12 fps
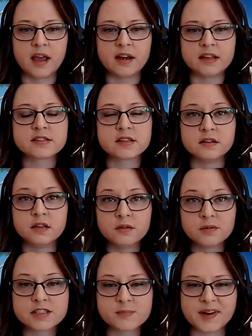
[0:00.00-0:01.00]
and it's the
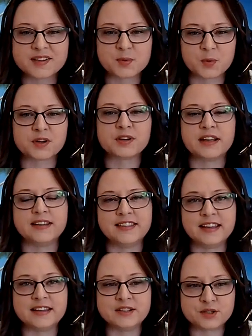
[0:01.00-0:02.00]
newest buzzword in
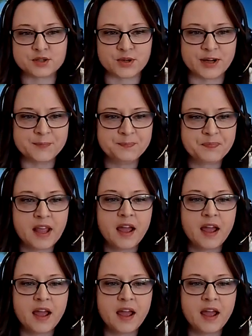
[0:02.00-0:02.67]
the industry.